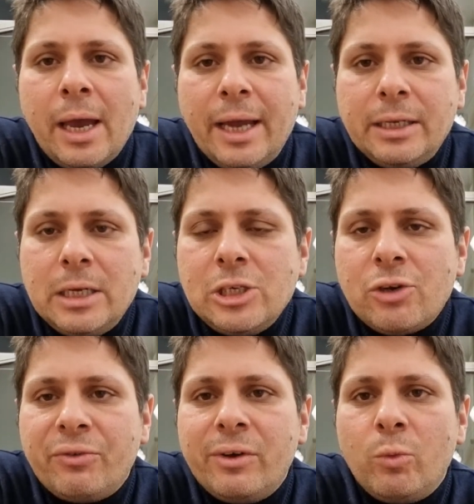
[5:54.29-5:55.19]
And each
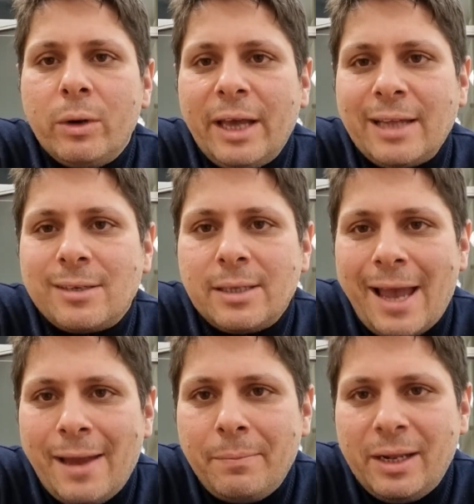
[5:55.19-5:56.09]
of you will get
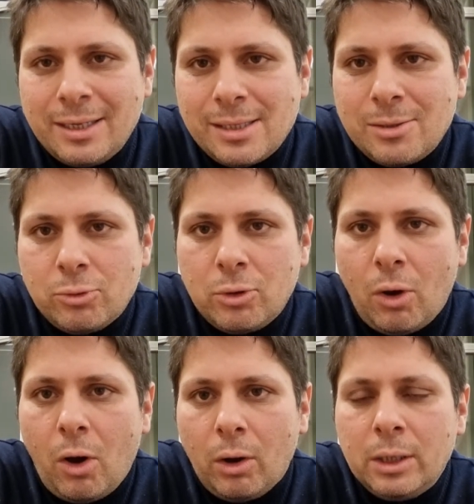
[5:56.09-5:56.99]
10 minutes to
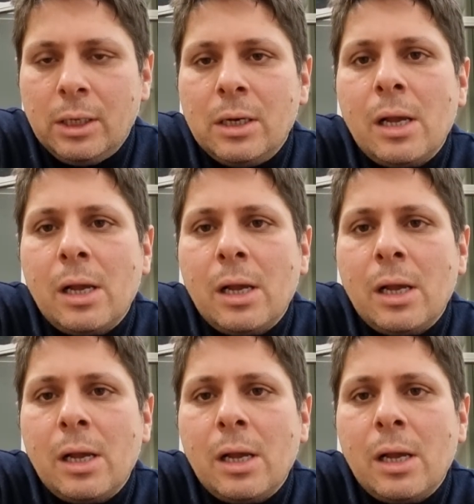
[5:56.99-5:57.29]
talk